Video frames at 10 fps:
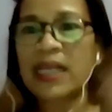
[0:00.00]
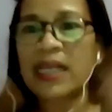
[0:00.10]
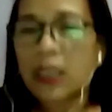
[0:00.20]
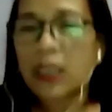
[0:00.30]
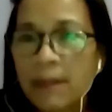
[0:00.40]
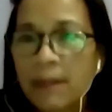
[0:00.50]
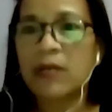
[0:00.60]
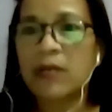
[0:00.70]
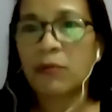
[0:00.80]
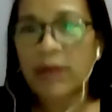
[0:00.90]

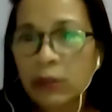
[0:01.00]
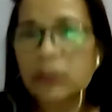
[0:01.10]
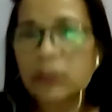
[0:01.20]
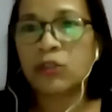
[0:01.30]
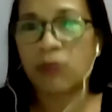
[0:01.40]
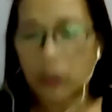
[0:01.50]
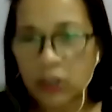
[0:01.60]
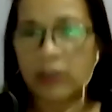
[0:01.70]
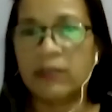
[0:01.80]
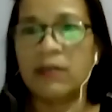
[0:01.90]
economic
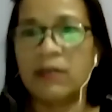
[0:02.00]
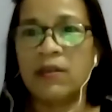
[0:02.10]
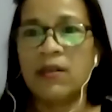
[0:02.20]
reconstruction,